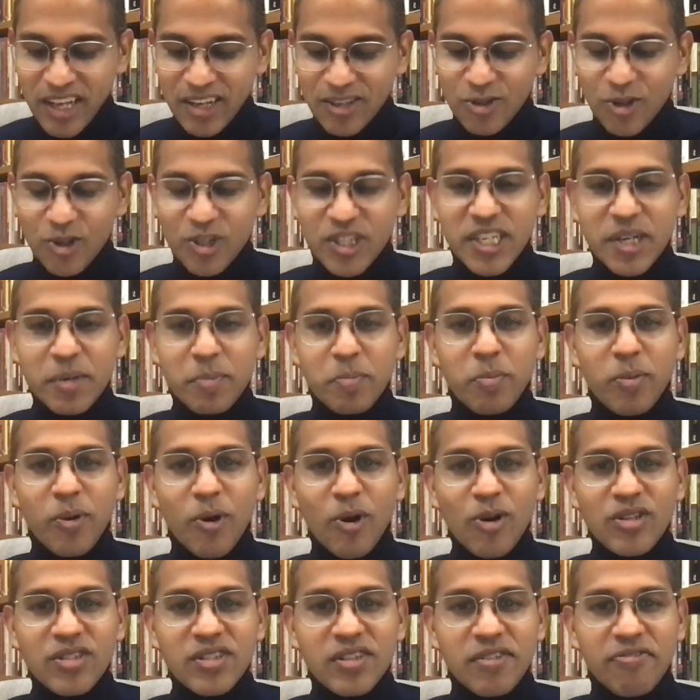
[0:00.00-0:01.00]
So she
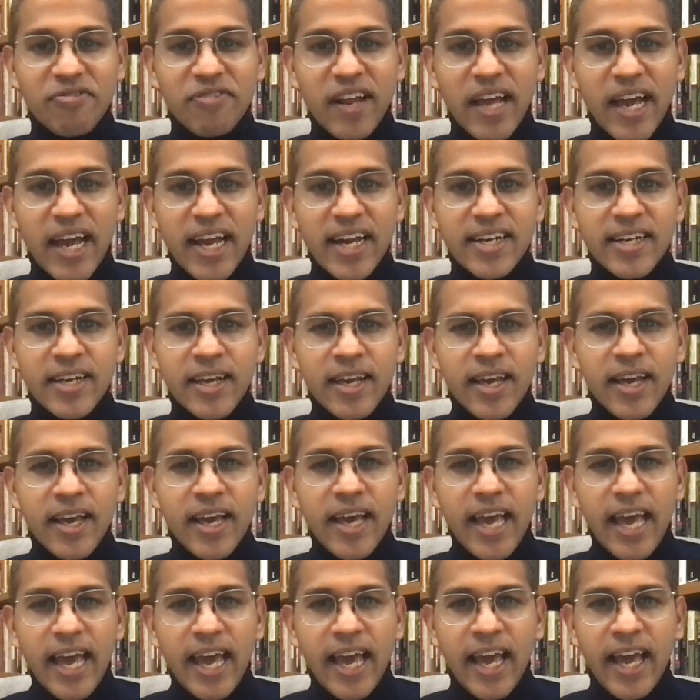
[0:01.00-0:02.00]
boards the flight,
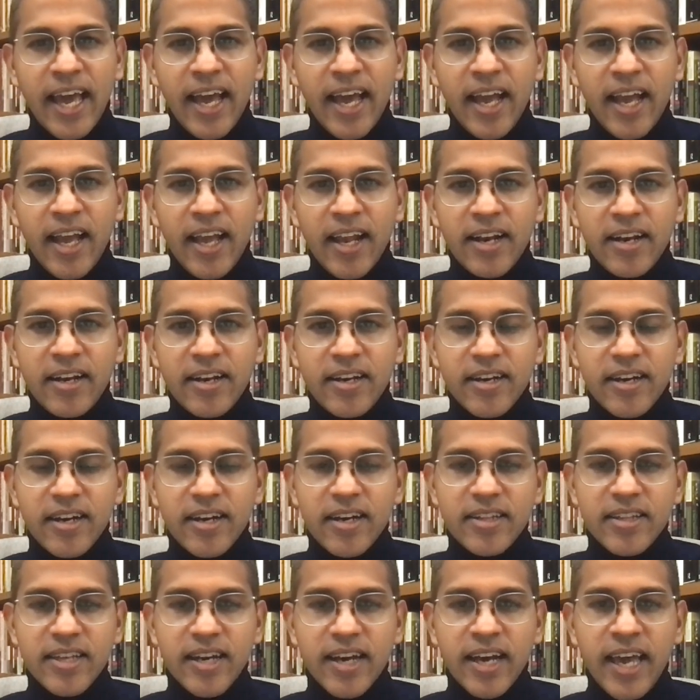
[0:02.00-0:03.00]
and
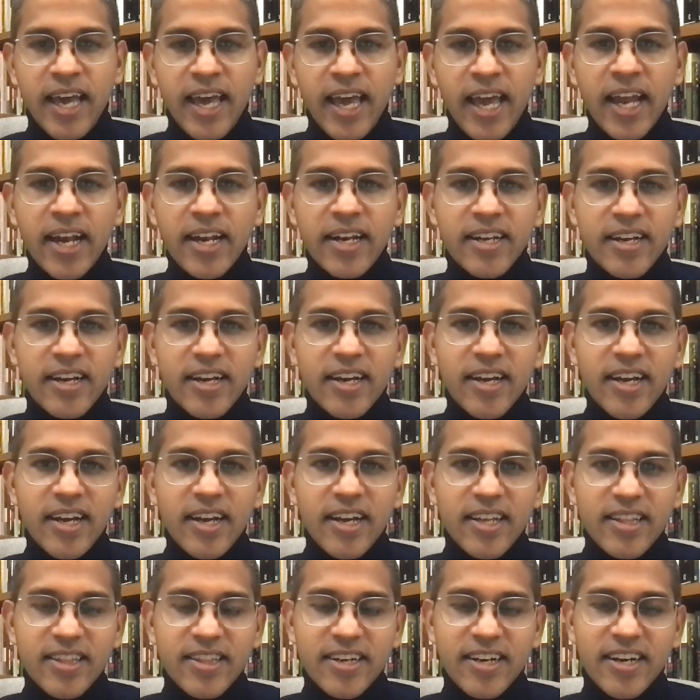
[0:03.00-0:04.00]
the
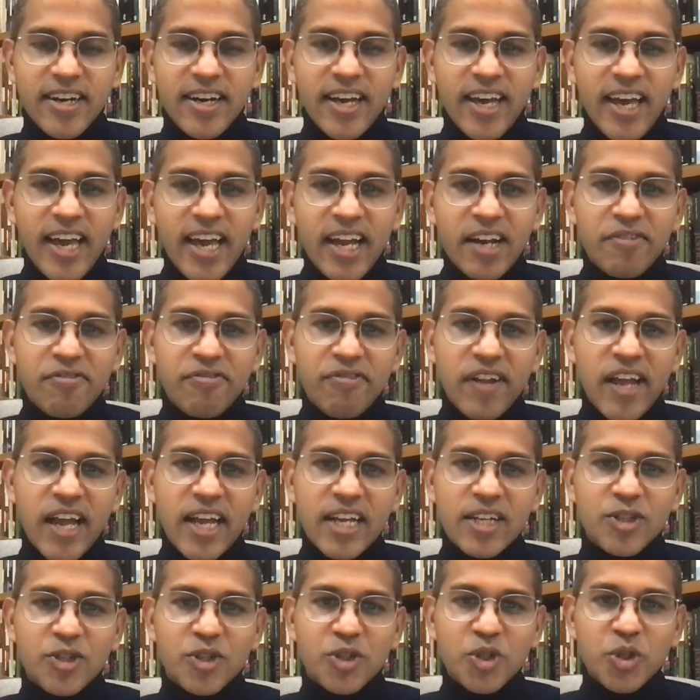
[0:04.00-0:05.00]
head
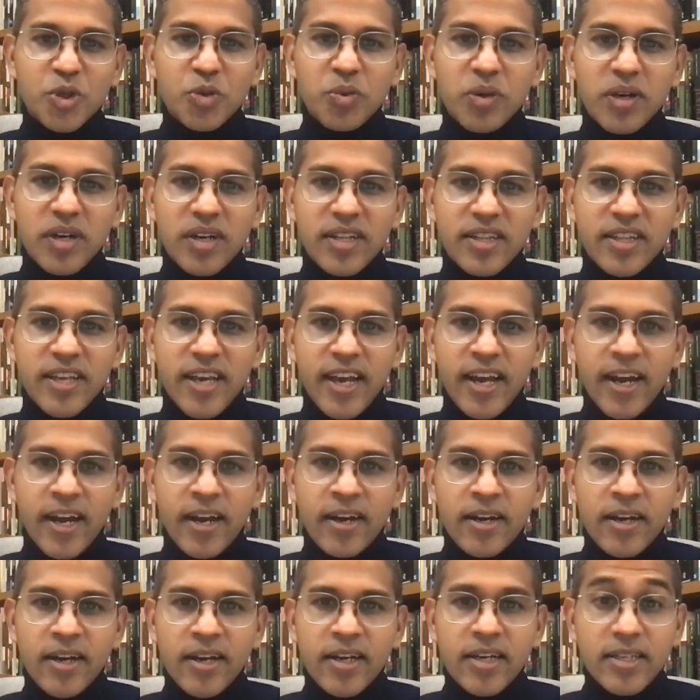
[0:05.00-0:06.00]
flight steward
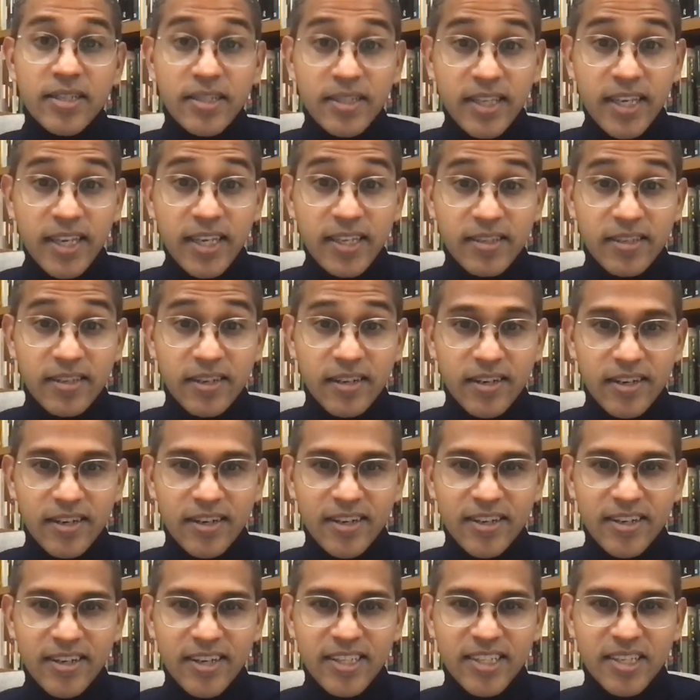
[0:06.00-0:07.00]
there sees
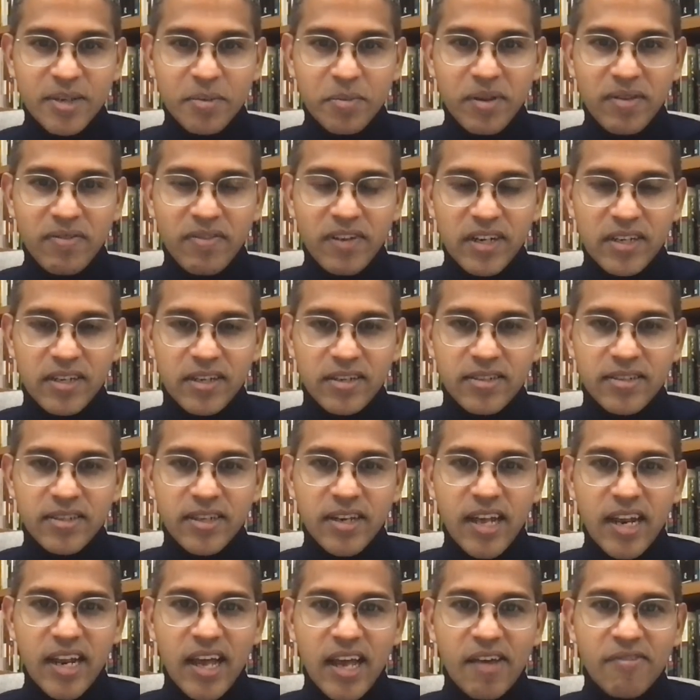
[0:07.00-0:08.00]
her, Isabel
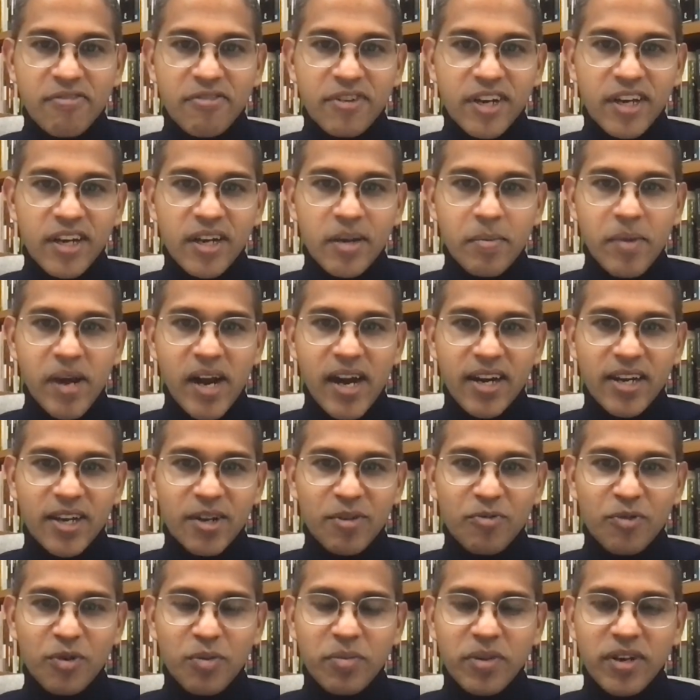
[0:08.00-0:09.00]
Wilkerson, an African
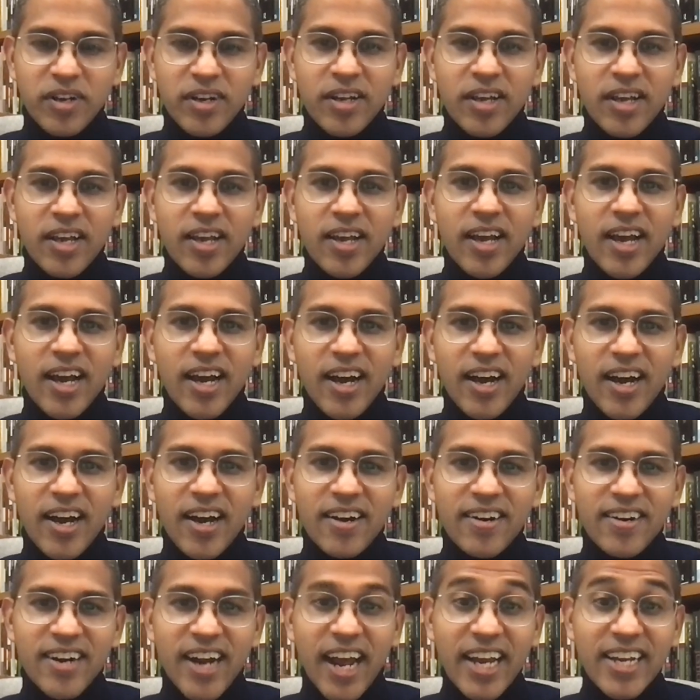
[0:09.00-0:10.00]
American woman,
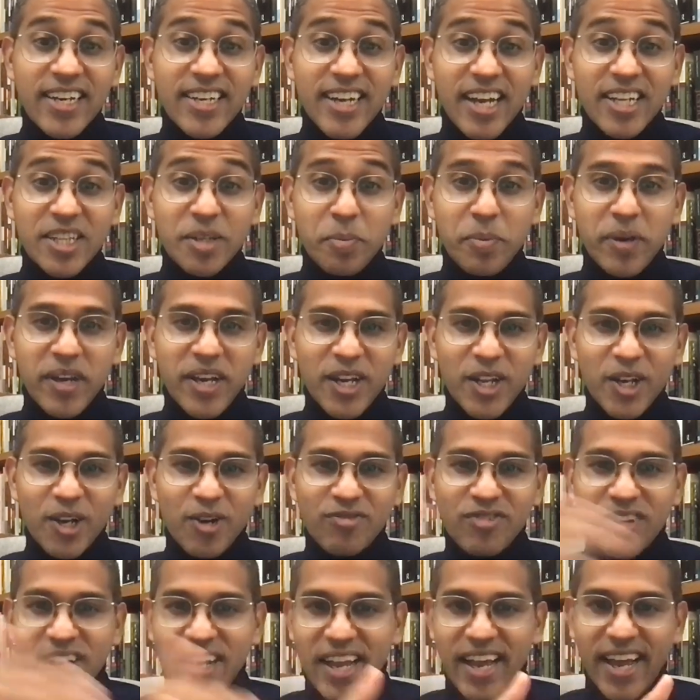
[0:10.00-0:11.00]
right at the beginning
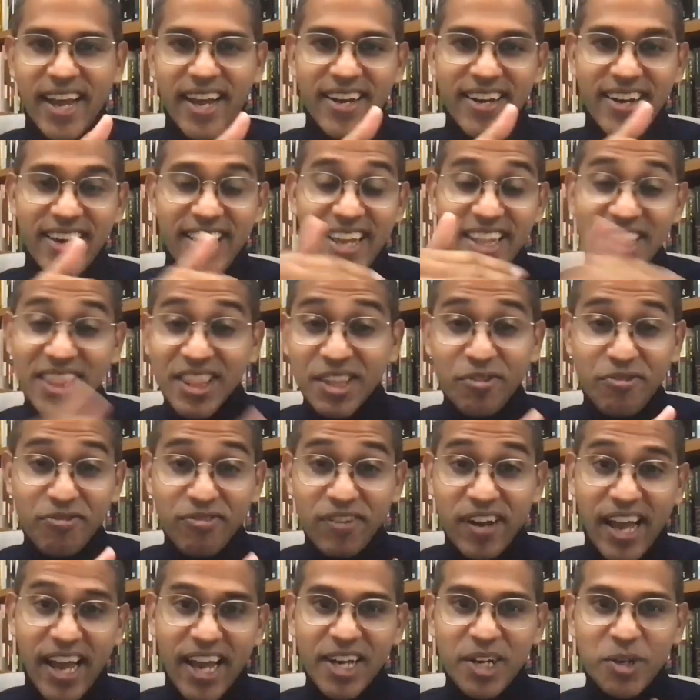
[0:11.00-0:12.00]
of the line in the
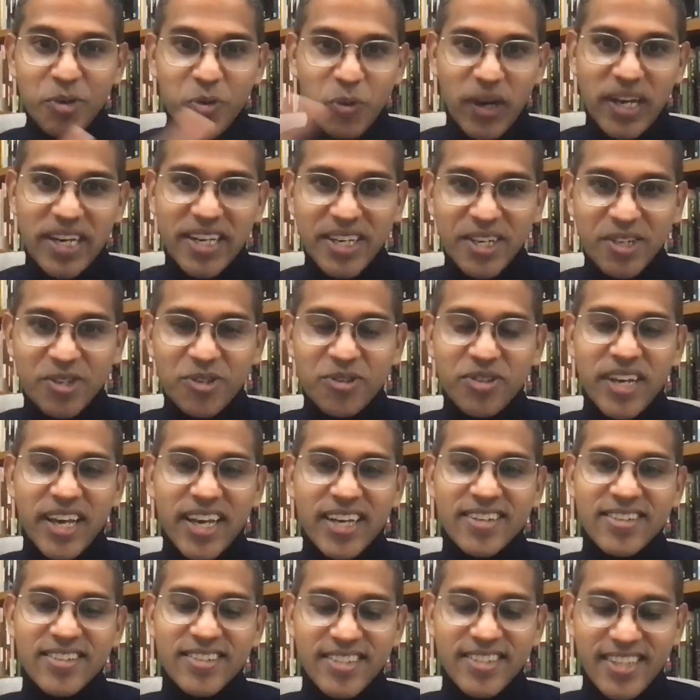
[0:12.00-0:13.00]
flight, waiting to
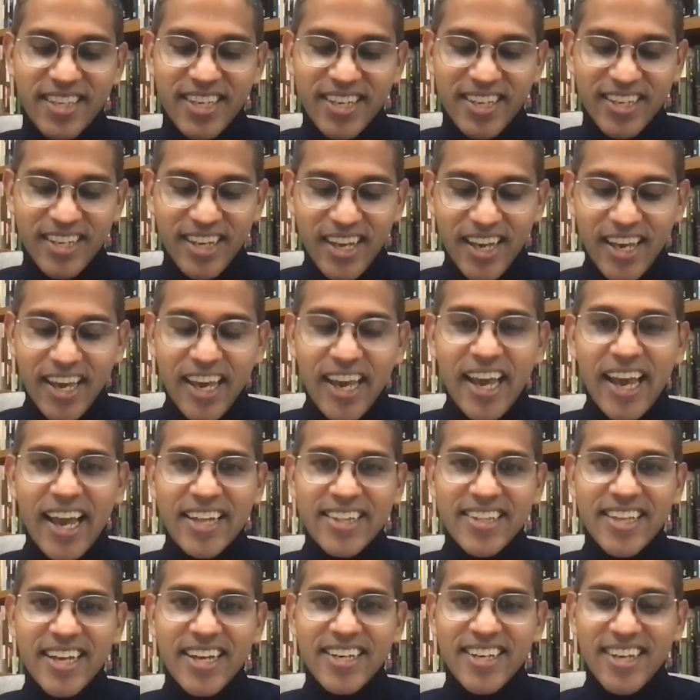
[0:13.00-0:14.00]
take her seat.
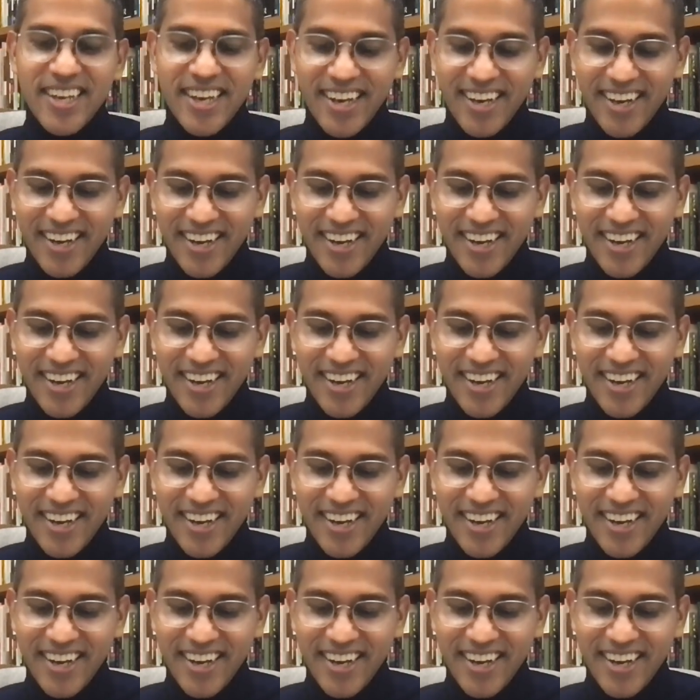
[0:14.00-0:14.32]
And then